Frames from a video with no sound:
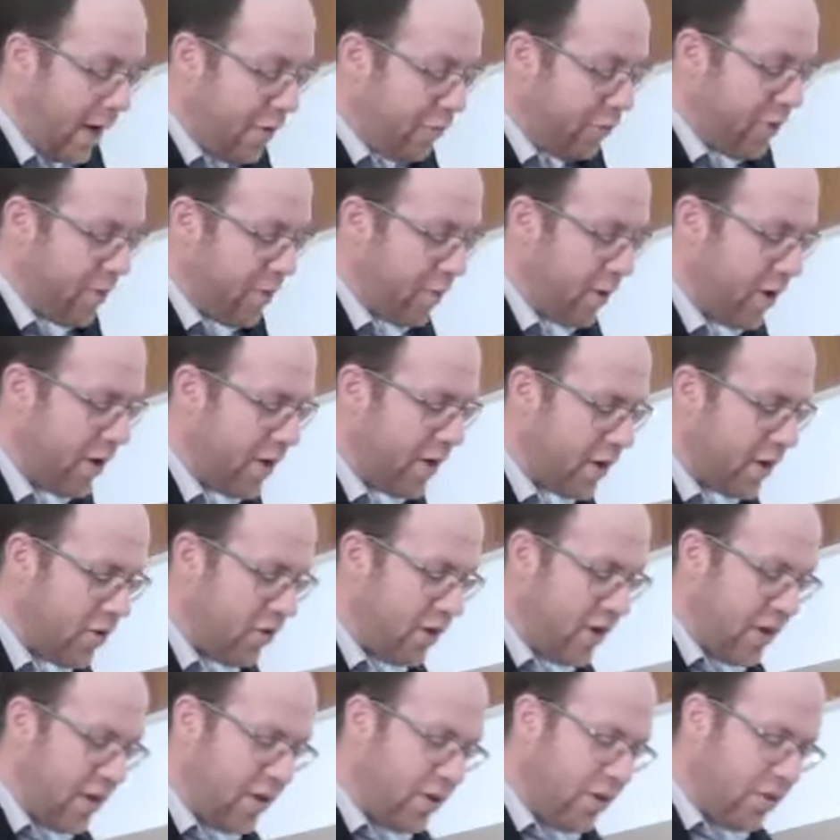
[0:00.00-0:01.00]
Everybody
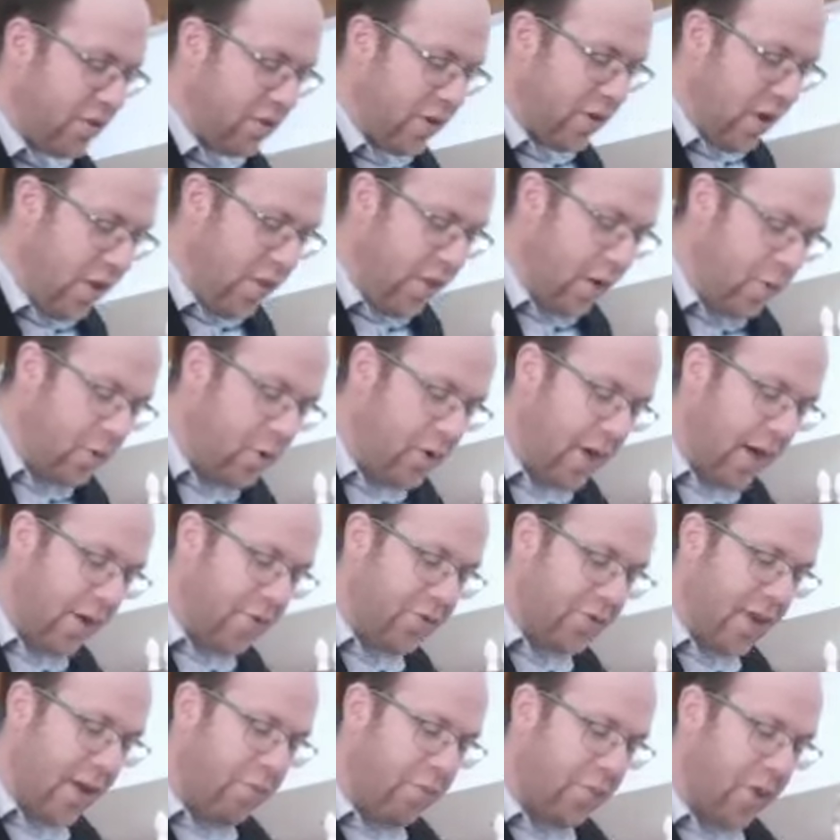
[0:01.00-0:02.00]
agrees that when you
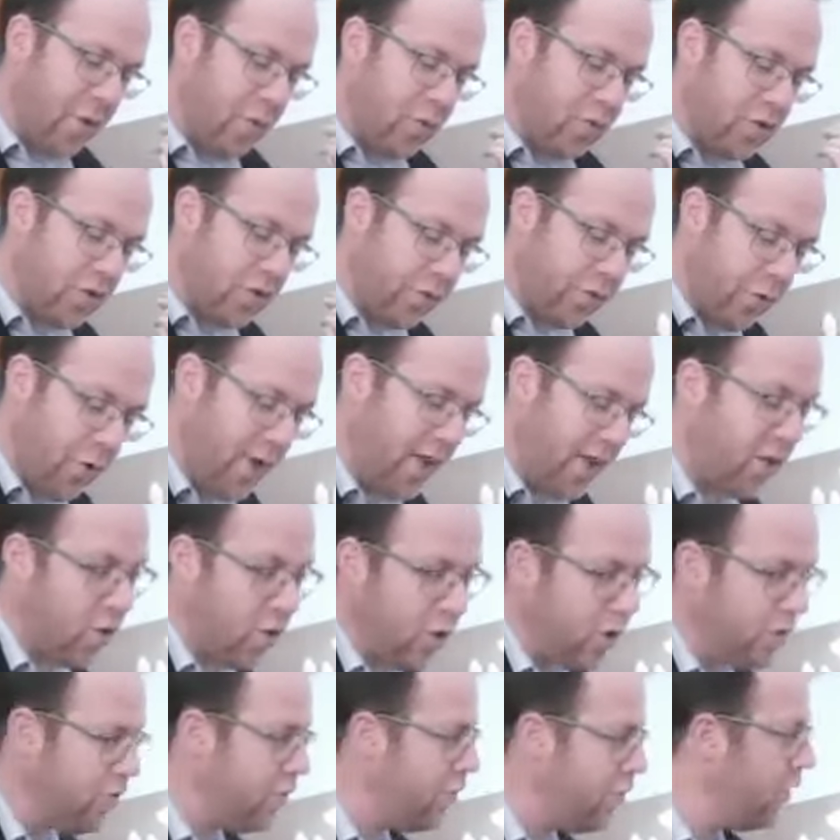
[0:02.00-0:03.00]
have something which is fully
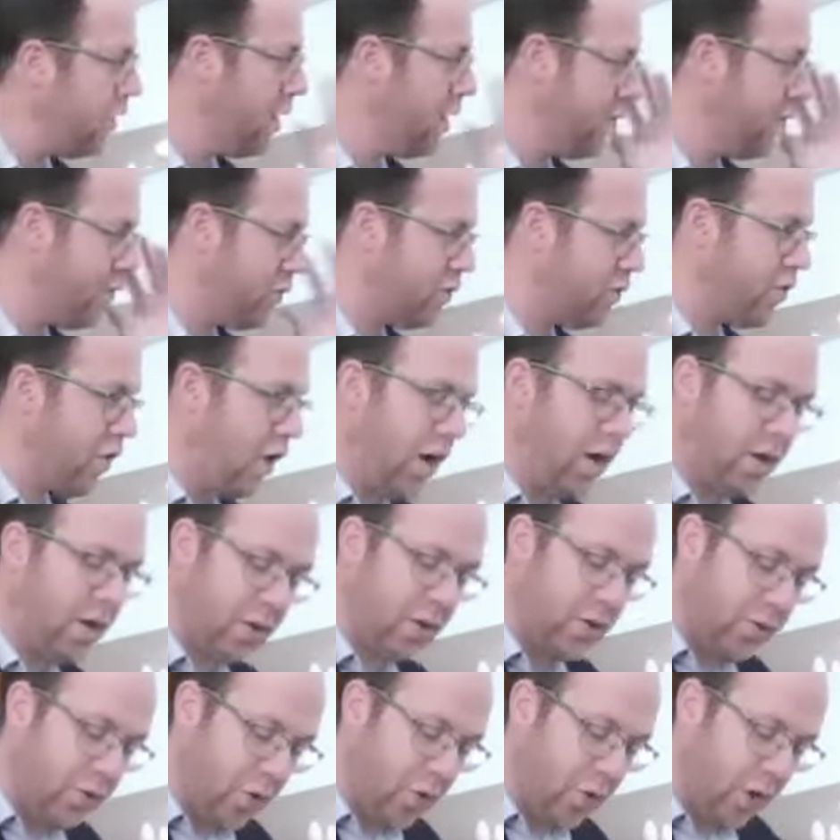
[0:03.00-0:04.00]
cooked, certainly if it's
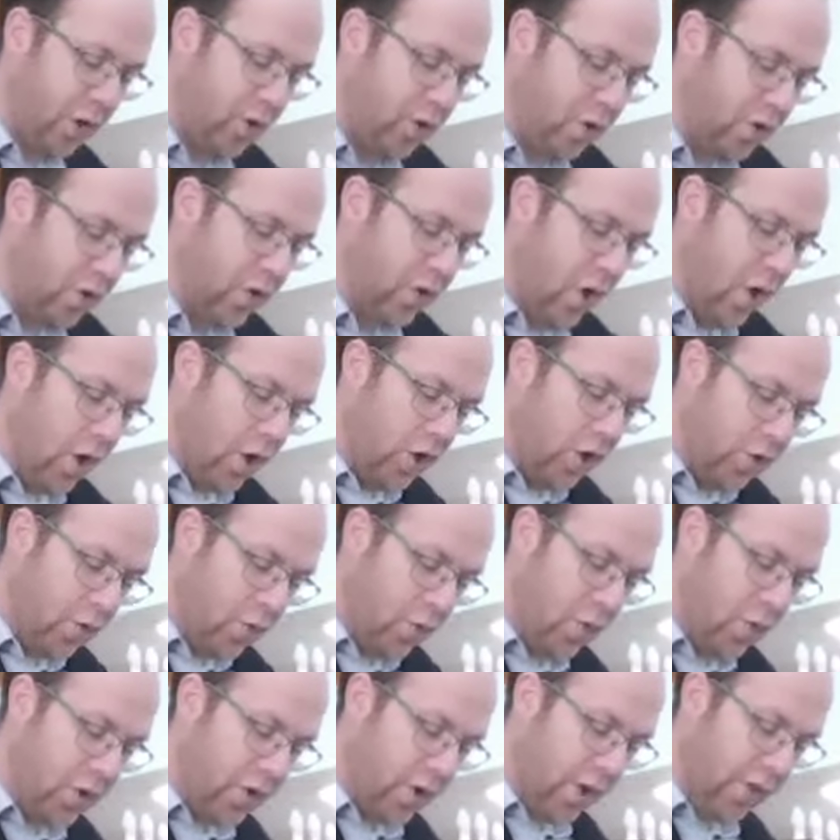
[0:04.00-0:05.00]
solid, it's fully cooked,
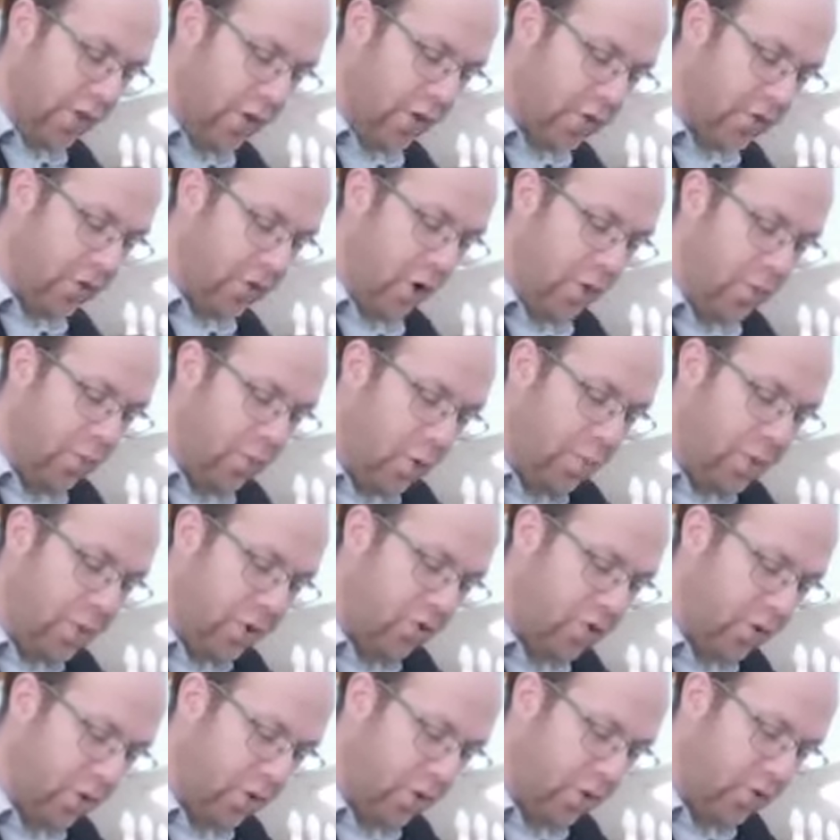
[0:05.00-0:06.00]
there is no more bishul,
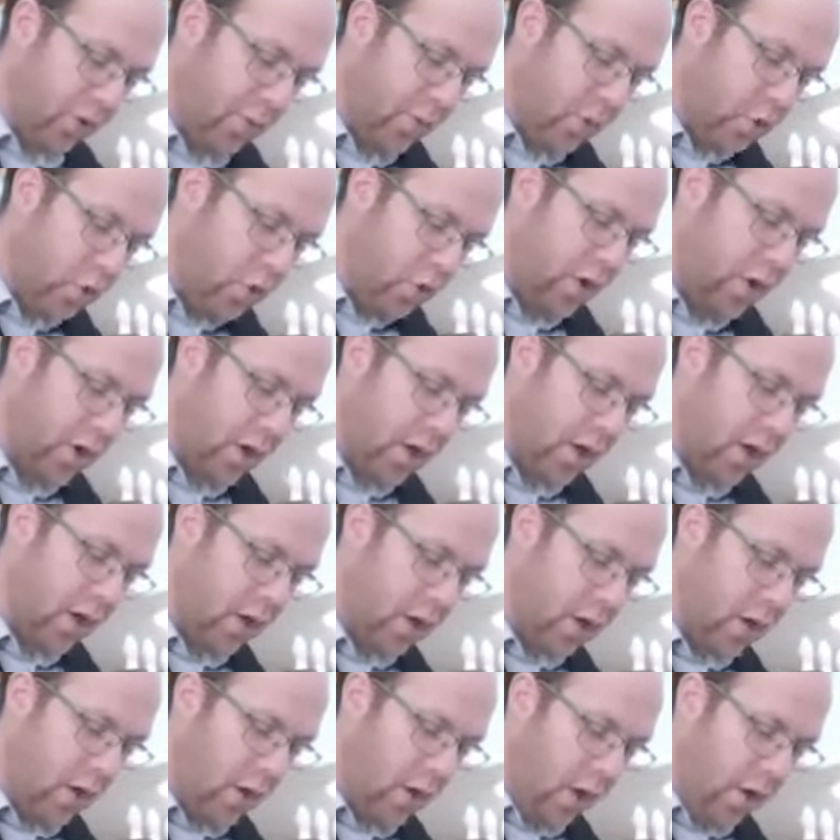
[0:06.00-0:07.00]
there's no more
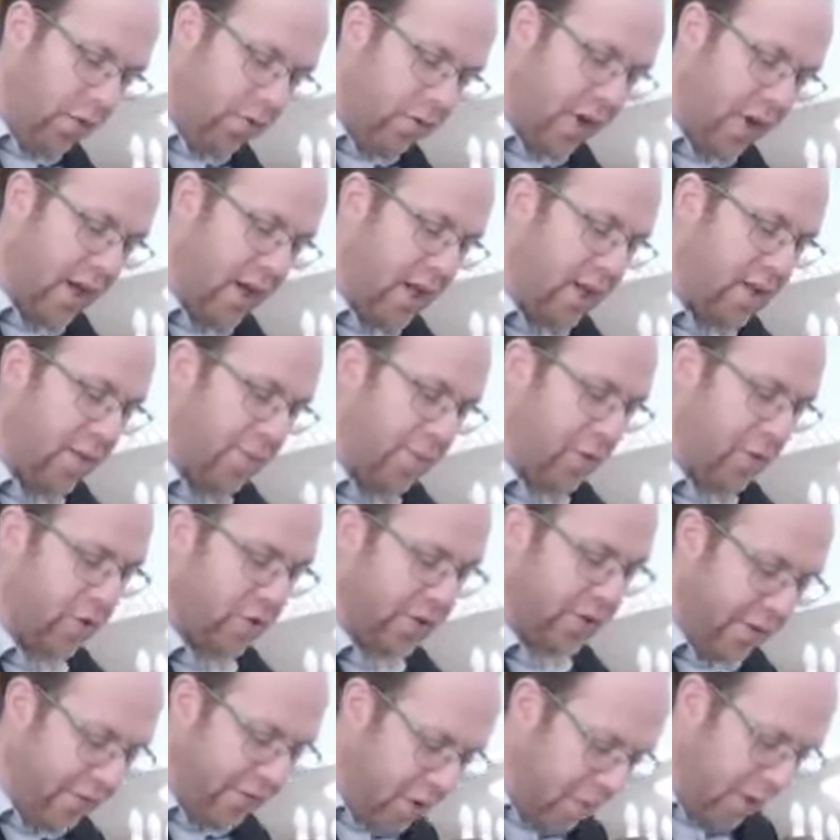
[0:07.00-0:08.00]
cooking.
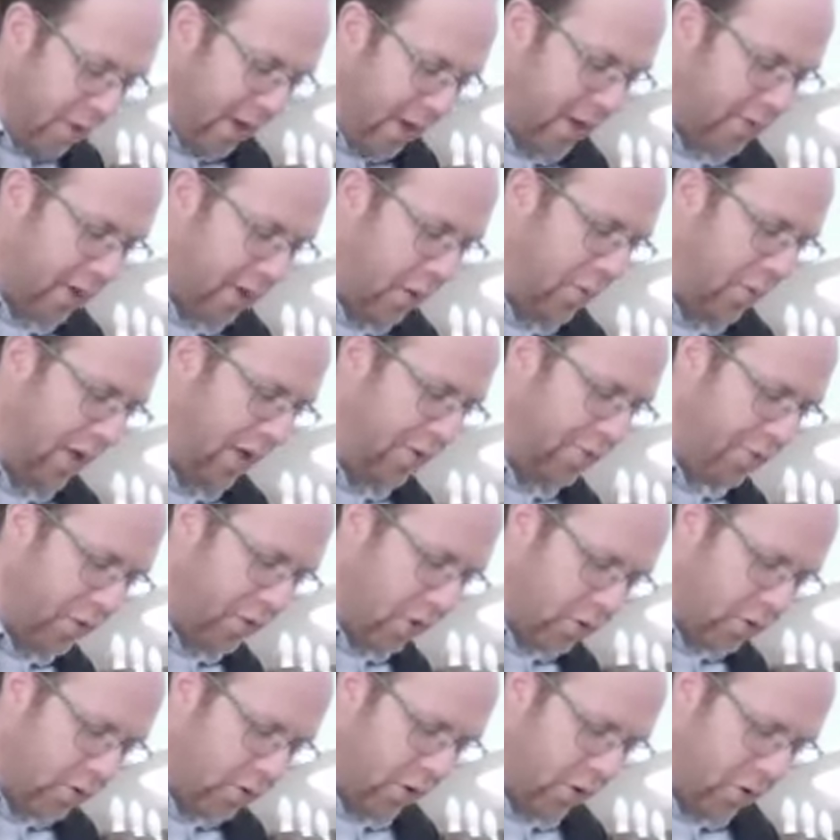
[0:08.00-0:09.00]
We
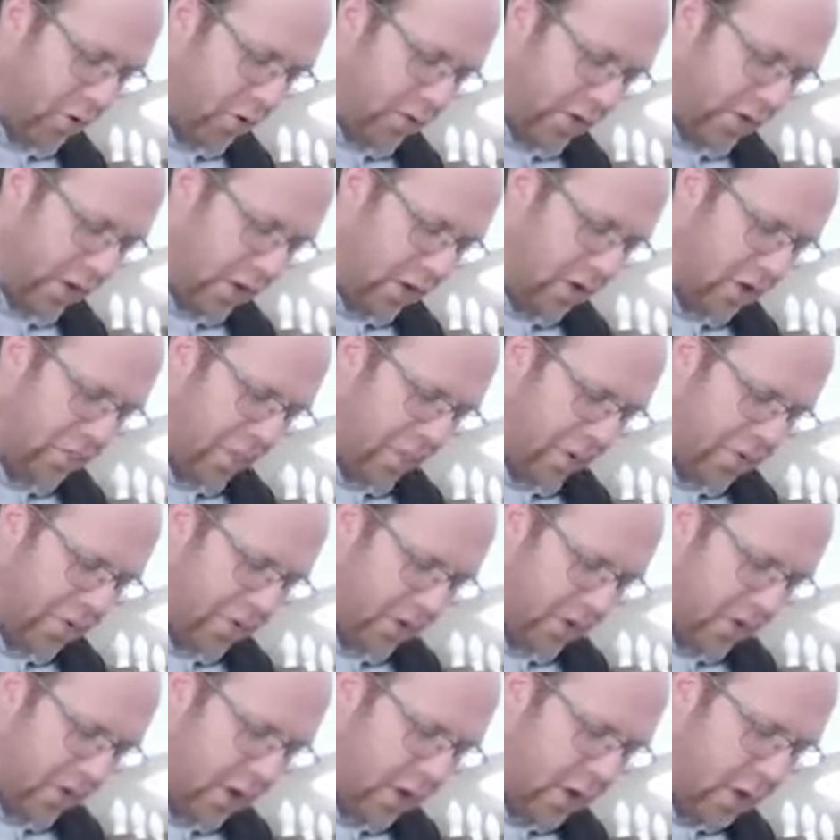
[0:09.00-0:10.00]
have so said
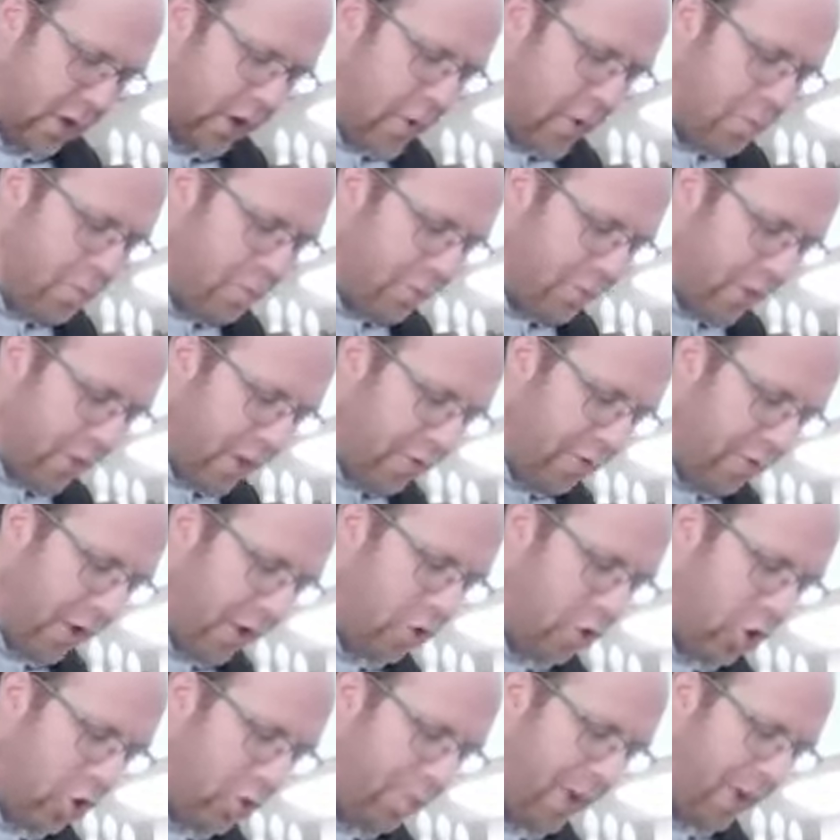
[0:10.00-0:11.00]
explicitly.
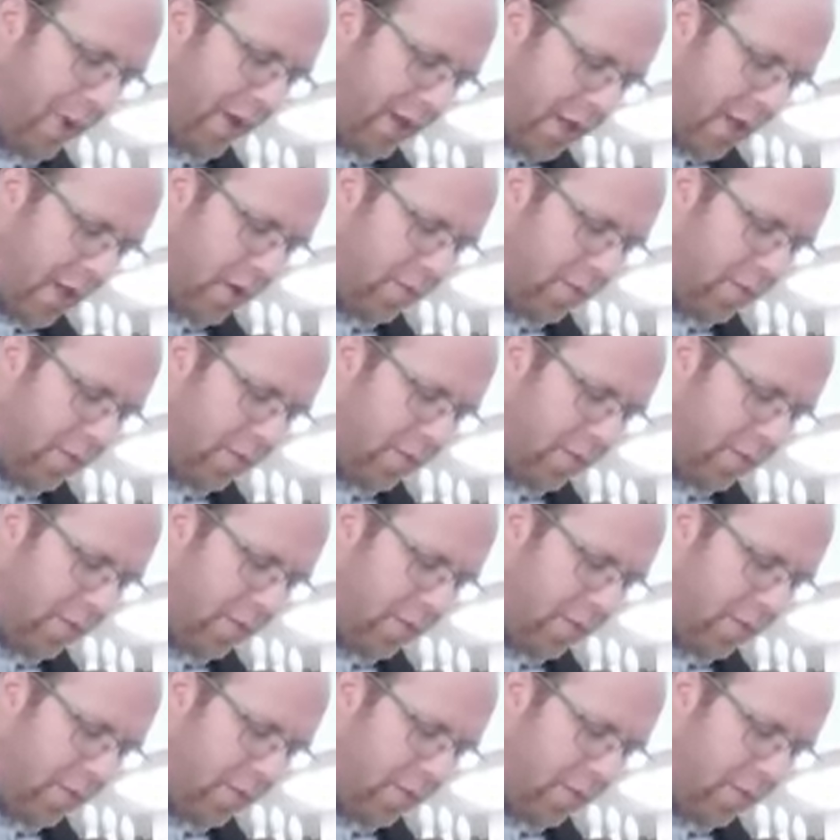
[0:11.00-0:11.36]
So